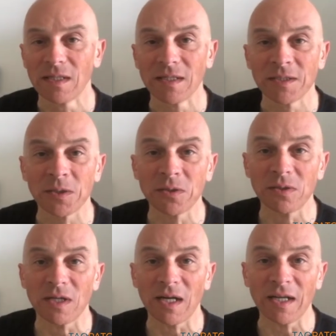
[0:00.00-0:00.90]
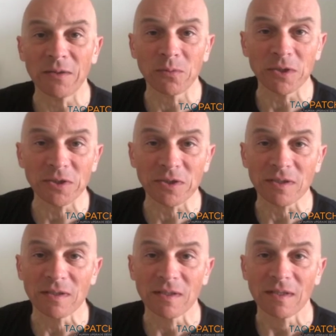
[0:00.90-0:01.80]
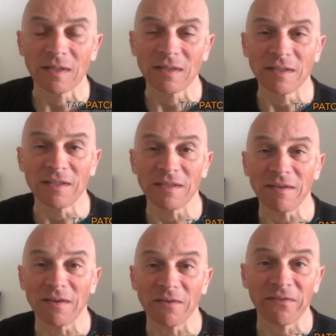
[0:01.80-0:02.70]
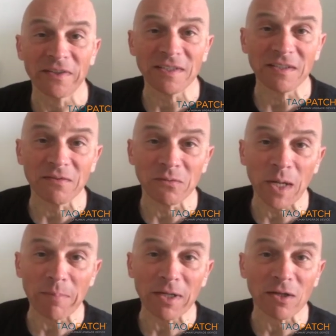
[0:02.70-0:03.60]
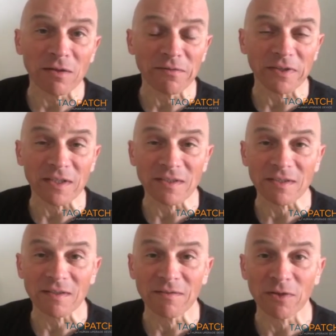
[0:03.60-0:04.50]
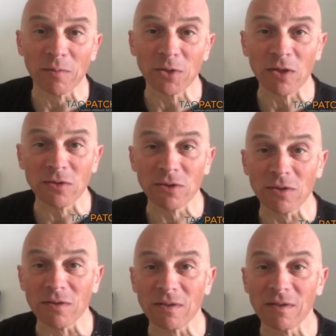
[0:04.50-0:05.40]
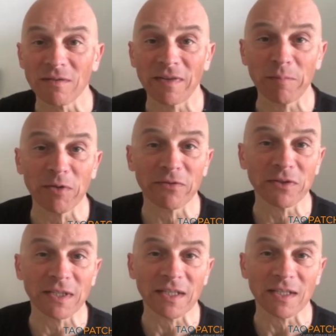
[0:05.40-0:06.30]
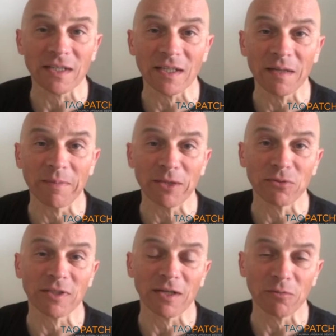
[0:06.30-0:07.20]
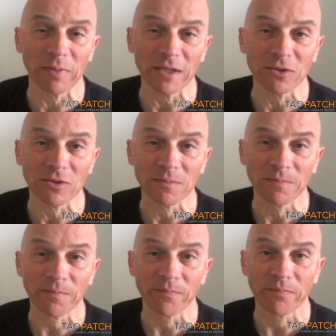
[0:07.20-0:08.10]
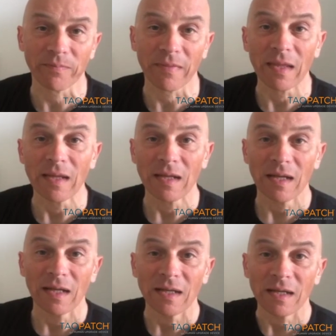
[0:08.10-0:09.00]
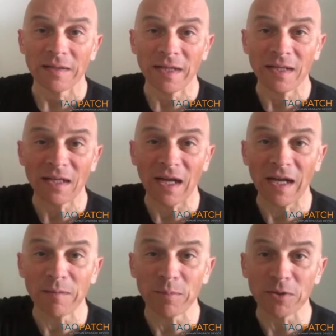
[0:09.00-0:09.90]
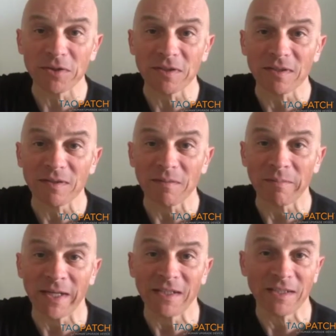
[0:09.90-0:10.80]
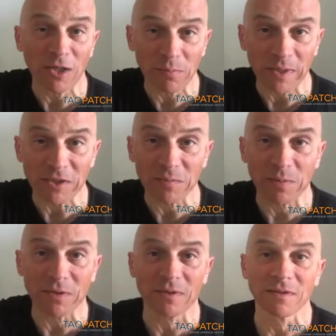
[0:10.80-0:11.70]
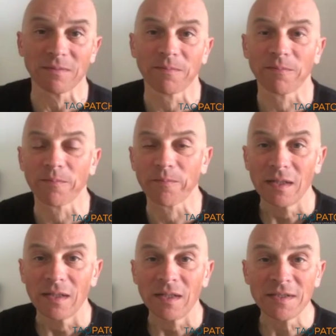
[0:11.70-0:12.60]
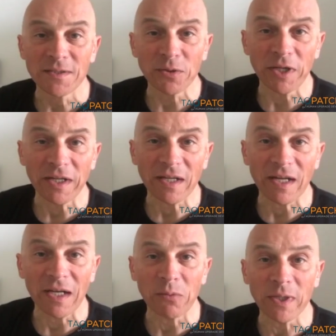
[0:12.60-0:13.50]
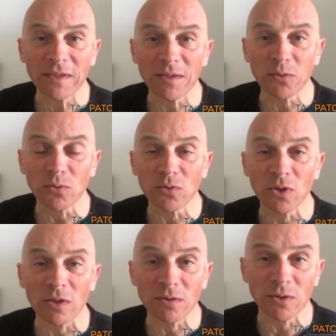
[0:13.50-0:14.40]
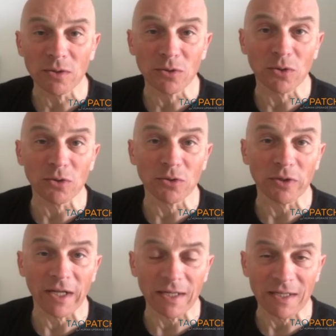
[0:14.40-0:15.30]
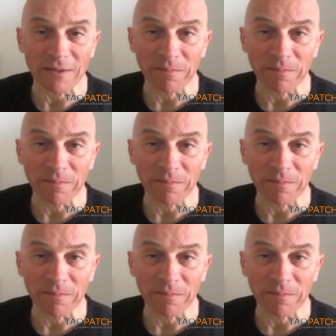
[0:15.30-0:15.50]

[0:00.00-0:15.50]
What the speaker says: So I watched the first web conference from Dr. Fabio Fontana about Taopatch. Then I bought my Taopatch sport. In Zurich, I went to Dr. Tortorella.